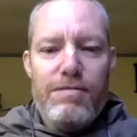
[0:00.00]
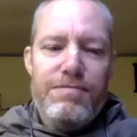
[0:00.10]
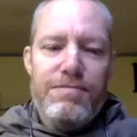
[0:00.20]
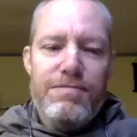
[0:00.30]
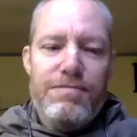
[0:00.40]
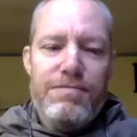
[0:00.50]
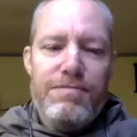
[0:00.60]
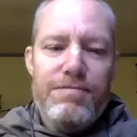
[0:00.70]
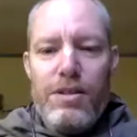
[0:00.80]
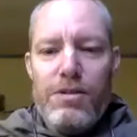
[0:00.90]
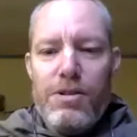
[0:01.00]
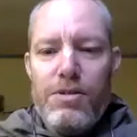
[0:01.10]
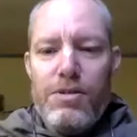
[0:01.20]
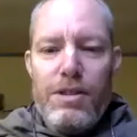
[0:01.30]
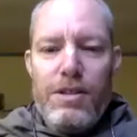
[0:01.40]
Obviously, Radha
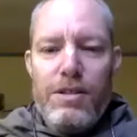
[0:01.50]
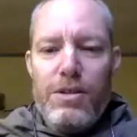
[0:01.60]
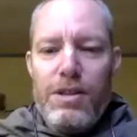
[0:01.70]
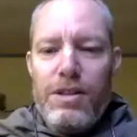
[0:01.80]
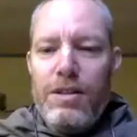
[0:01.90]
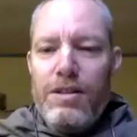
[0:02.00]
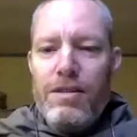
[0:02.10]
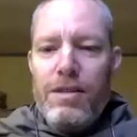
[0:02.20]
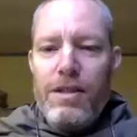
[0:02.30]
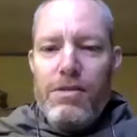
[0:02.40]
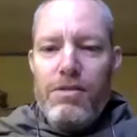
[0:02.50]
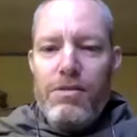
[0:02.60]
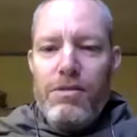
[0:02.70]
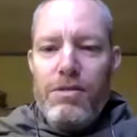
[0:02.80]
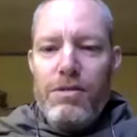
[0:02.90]
Krishna or
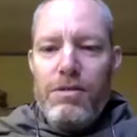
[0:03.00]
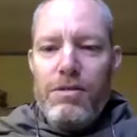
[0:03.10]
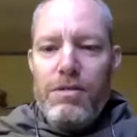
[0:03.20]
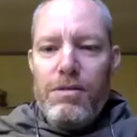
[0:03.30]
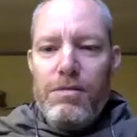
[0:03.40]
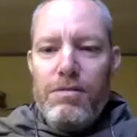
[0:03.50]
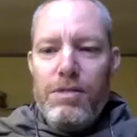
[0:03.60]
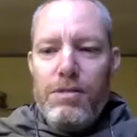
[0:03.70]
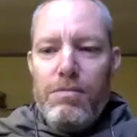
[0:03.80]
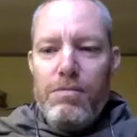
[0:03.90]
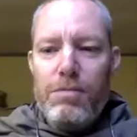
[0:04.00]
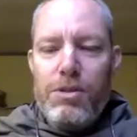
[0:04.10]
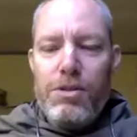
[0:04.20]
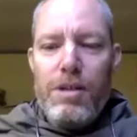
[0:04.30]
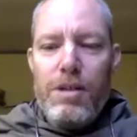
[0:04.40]
Nityananda as, or
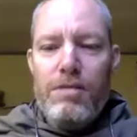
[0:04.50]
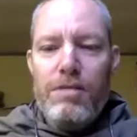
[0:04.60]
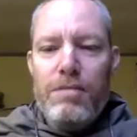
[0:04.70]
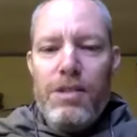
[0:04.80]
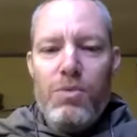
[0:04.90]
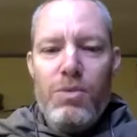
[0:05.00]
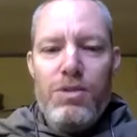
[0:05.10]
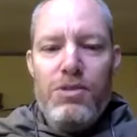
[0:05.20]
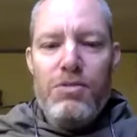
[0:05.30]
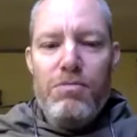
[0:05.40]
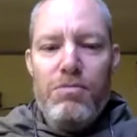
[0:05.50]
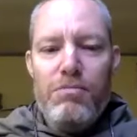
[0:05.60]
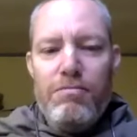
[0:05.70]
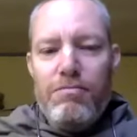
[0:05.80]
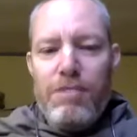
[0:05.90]
Krishna Balaram as
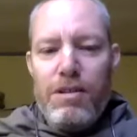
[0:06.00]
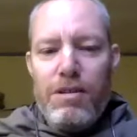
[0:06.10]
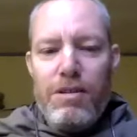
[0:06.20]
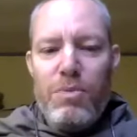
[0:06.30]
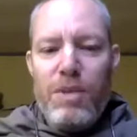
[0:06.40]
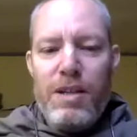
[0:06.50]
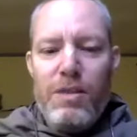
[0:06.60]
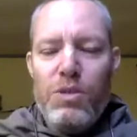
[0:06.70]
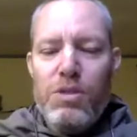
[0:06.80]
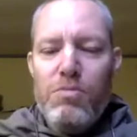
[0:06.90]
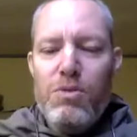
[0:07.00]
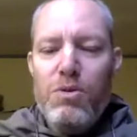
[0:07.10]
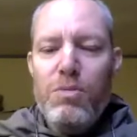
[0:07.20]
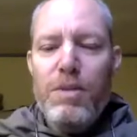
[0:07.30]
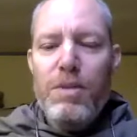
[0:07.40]
one's, depending on one's
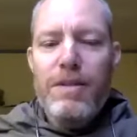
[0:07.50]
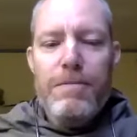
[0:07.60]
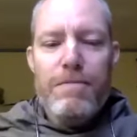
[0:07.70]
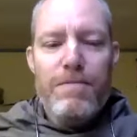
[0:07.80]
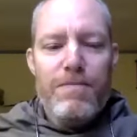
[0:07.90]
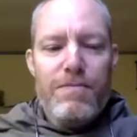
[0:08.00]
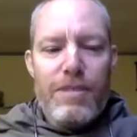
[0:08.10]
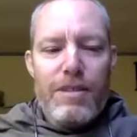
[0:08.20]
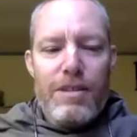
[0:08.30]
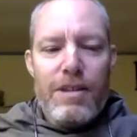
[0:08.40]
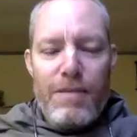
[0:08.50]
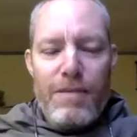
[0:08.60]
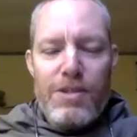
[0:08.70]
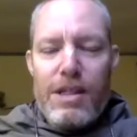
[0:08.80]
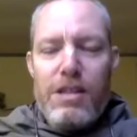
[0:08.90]
mood, but he
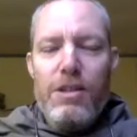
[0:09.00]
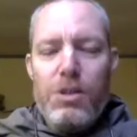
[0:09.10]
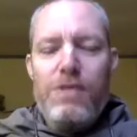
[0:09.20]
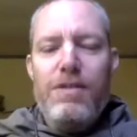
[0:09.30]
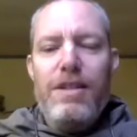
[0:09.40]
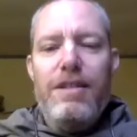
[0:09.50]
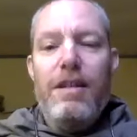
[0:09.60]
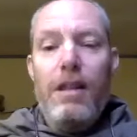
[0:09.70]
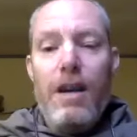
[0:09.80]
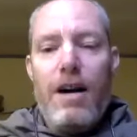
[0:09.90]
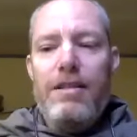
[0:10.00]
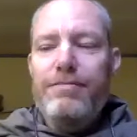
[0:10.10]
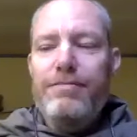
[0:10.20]
emphasized the lotus feet a lot.